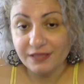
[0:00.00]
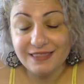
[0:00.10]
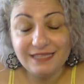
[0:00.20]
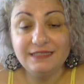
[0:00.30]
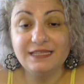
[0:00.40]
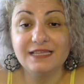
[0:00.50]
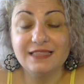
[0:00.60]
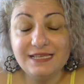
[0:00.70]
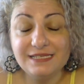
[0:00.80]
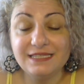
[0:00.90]

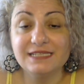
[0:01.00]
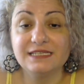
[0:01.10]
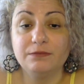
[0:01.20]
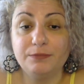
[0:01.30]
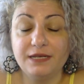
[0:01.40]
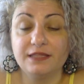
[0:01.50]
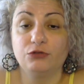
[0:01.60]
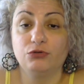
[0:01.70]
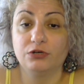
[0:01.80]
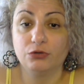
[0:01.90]
This doesn't mean that
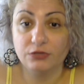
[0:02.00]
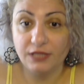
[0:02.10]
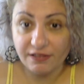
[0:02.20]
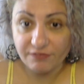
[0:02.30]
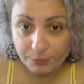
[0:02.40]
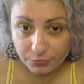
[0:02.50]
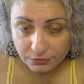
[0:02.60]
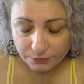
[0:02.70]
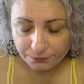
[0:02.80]
you are not lovable.